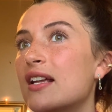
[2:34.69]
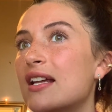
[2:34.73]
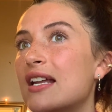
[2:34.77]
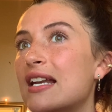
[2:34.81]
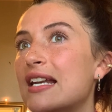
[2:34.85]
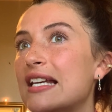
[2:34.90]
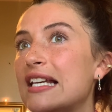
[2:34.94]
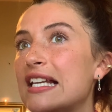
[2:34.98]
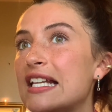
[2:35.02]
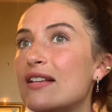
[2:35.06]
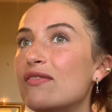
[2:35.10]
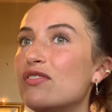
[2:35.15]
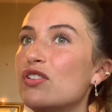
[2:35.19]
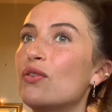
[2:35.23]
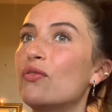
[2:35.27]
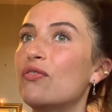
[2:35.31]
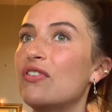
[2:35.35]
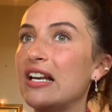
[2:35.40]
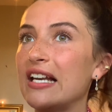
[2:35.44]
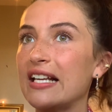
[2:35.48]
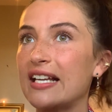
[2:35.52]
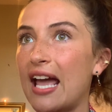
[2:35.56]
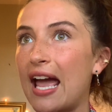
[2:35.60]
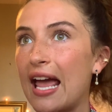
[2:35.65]
leaves you
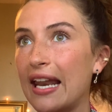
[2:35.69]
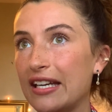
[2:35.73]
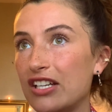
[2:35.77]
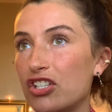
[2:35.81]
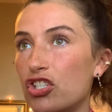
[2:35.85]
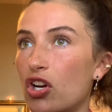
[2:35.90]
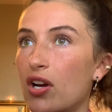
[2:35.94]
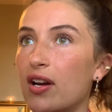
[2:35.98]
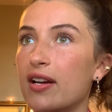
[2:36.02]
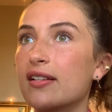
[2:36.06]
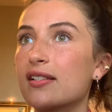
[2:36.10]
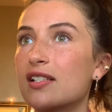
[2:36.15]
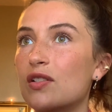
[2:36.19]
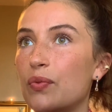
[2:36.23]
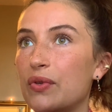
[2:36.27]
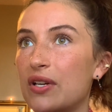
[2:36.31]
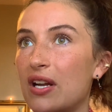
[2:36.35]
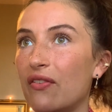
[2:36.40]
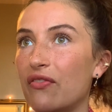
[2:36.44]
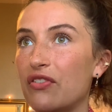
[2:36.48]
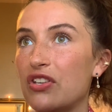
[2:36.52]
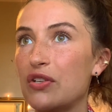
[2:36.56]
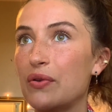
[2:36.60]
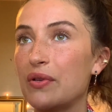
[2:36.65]
feeling energized
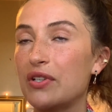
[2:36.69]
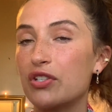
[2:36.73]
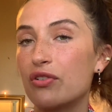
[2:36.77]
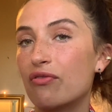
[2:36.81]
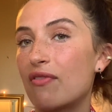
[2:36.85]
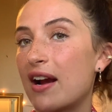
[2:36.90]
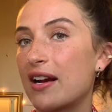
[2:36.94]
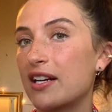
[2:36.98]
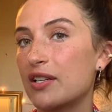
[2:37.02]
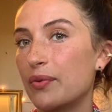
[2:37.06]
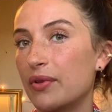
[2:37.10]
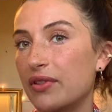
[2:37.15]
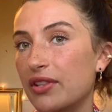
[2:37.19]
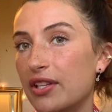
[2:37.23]
whenever you interact with